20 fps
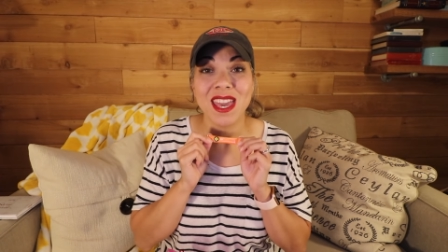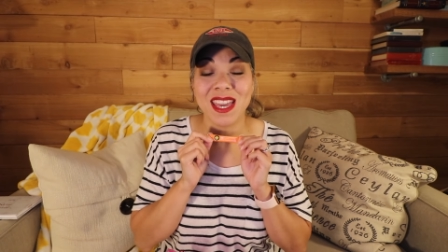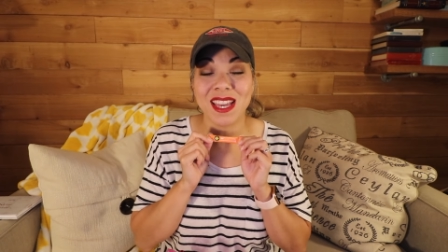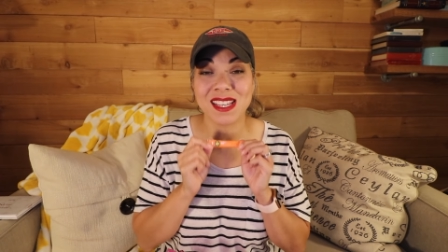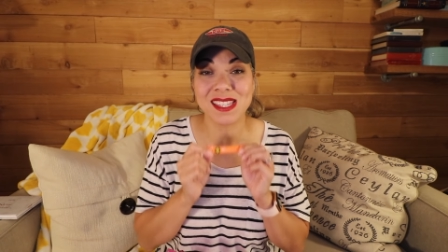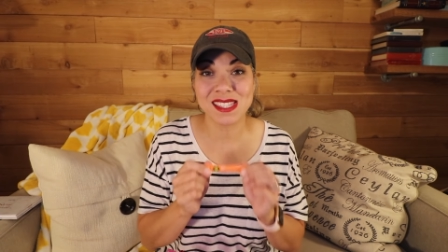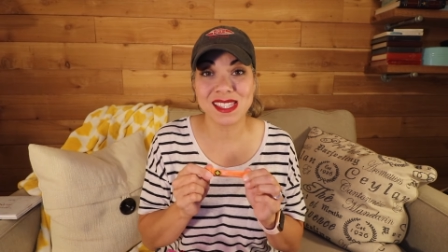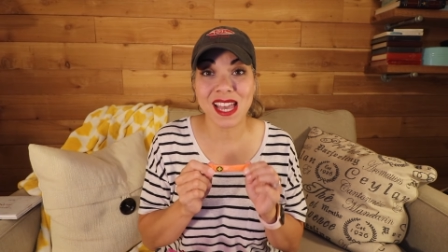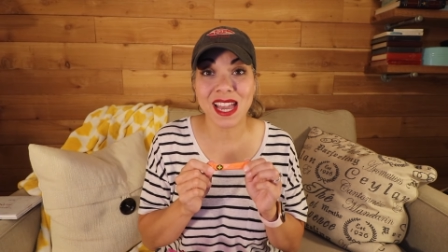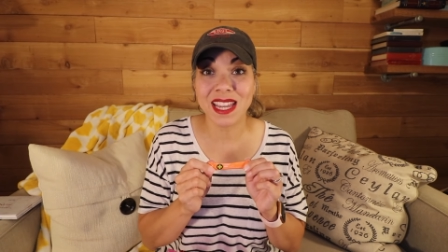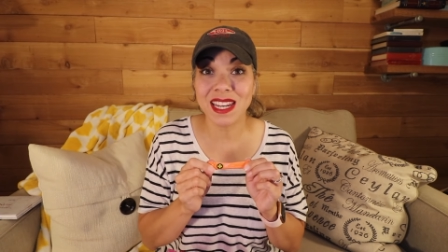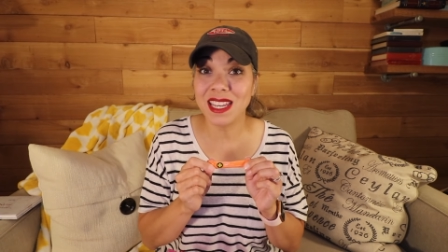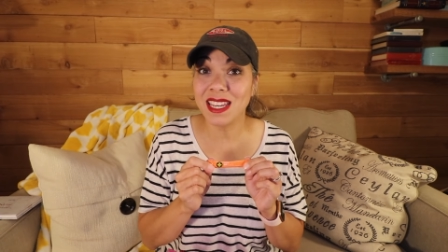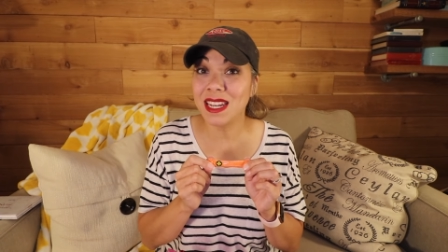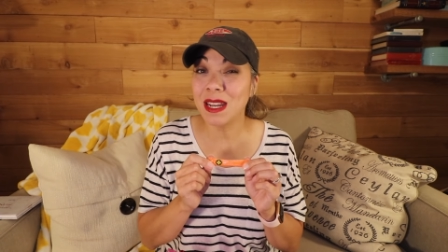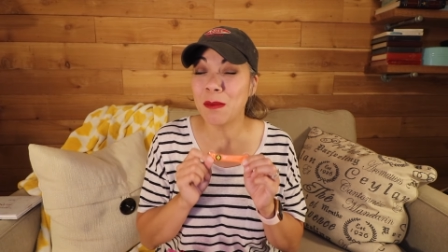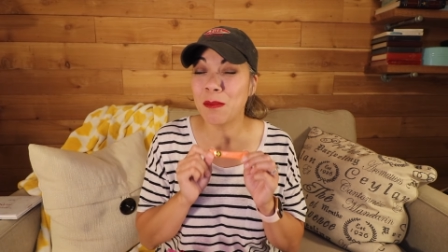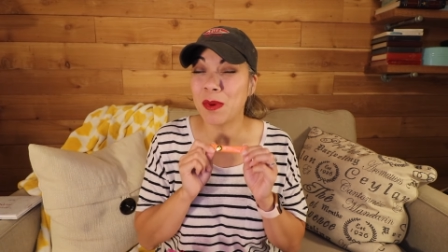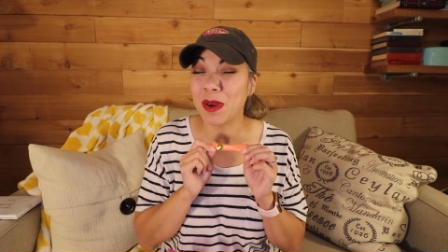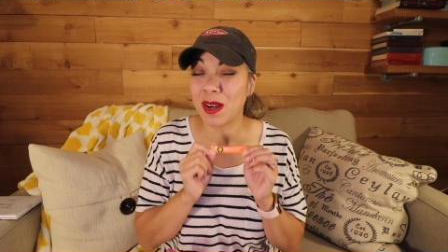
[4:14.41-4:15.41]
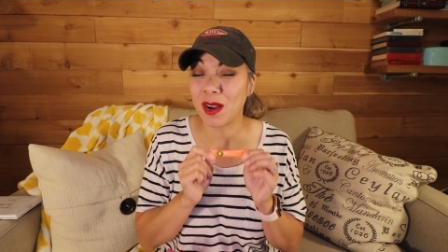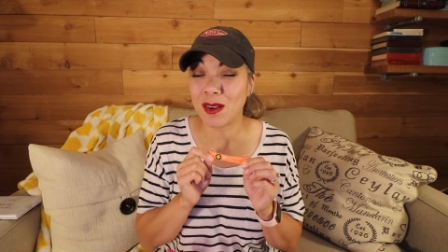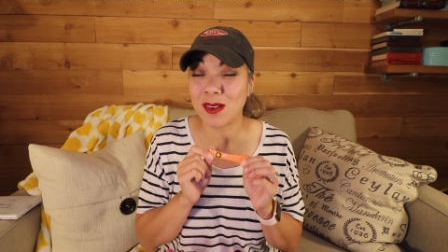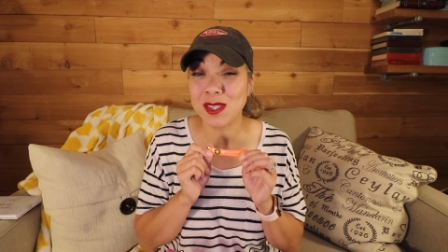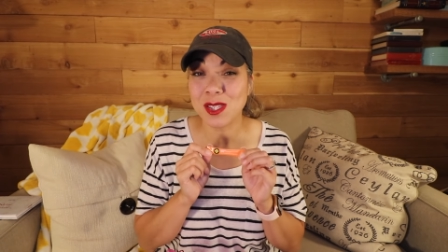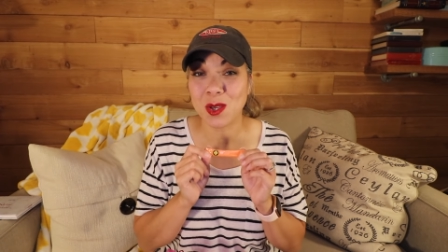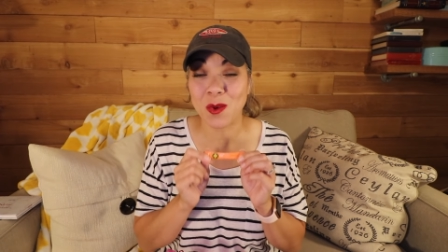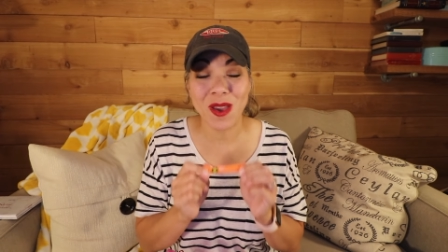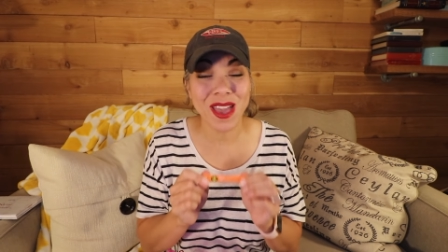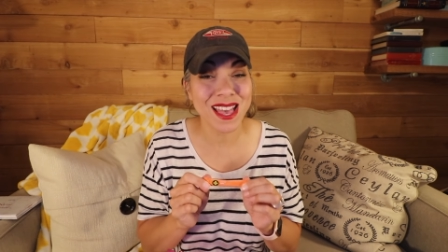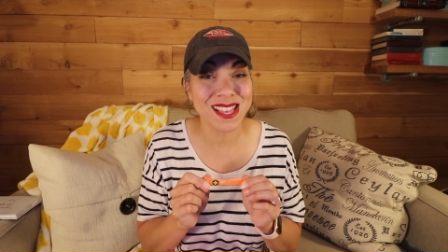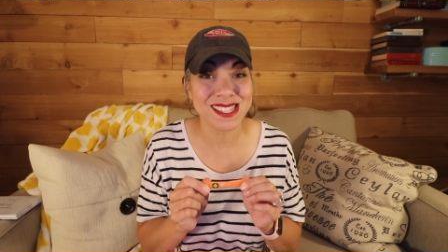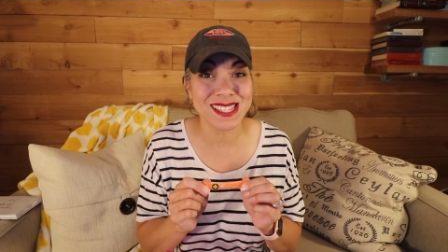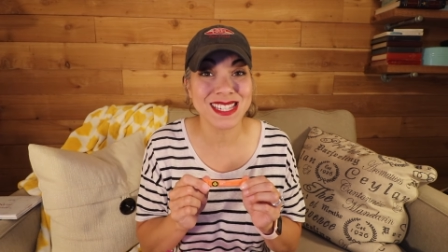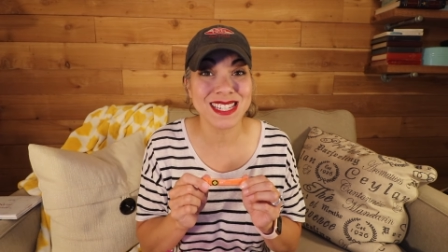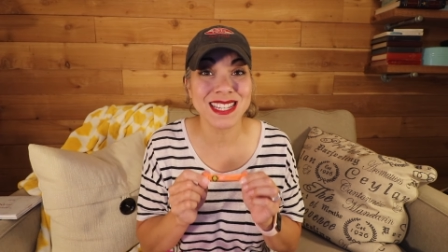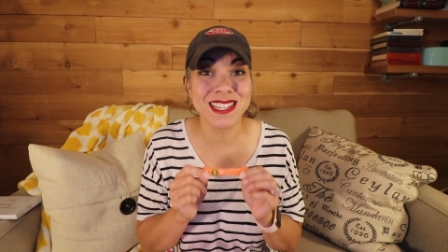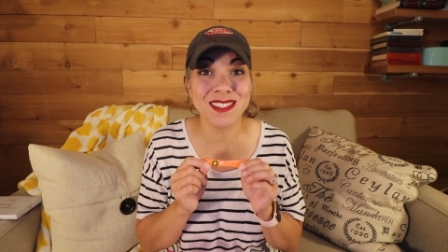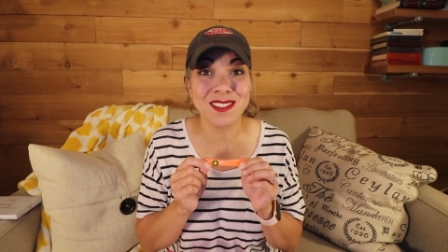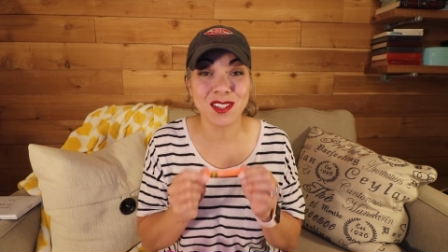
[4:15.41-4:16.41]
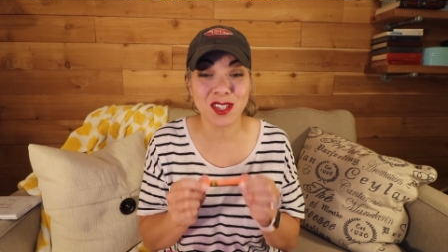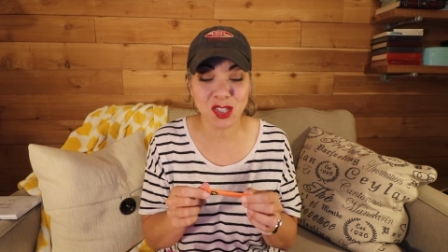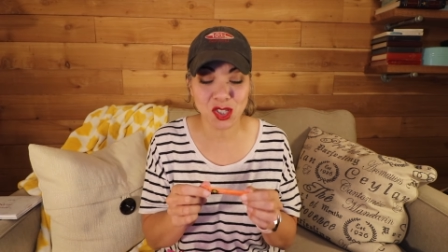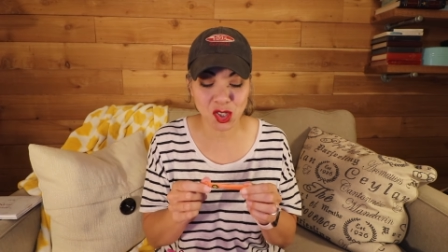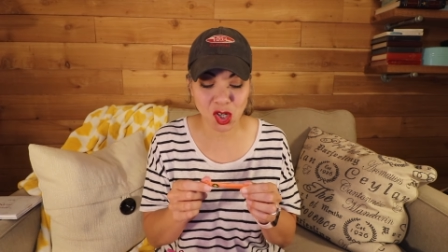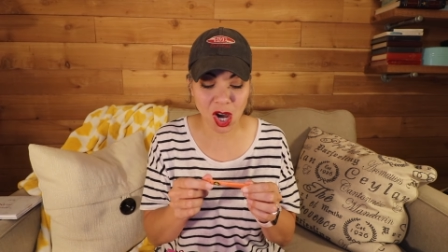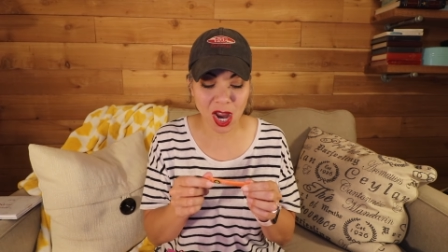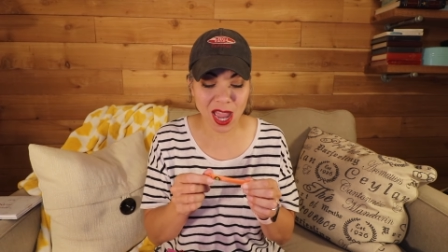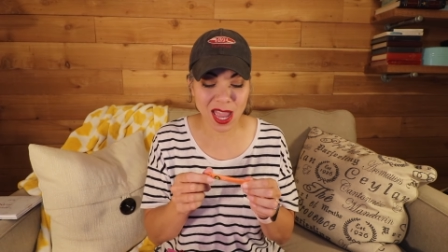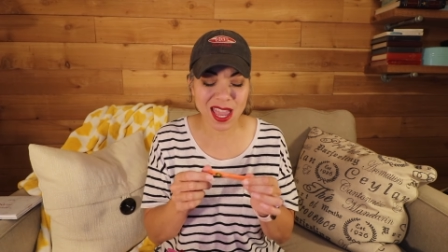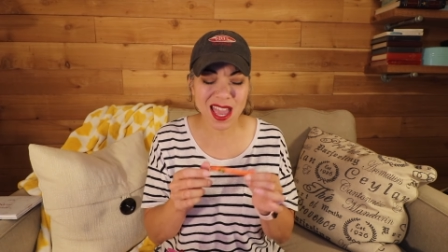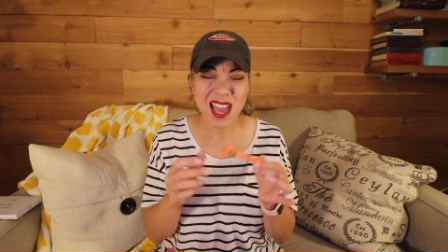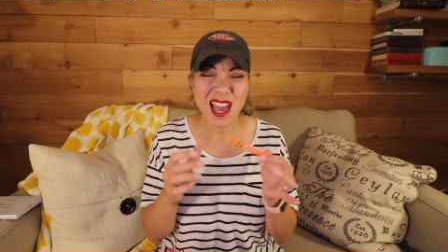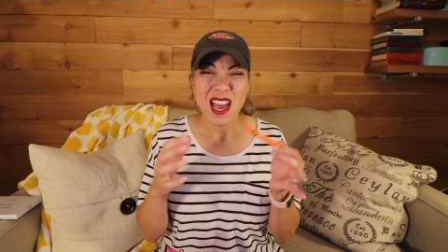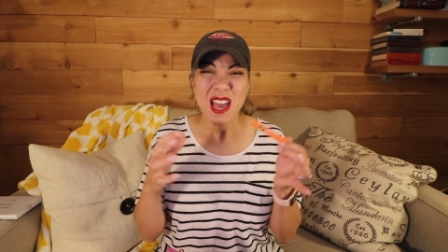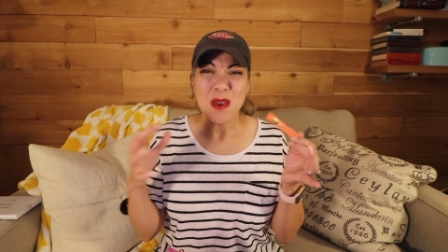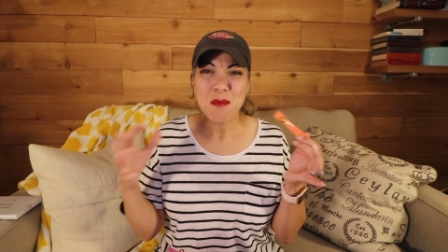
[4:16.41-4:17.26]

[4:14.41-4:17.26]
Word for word: excited but also hesitant to try,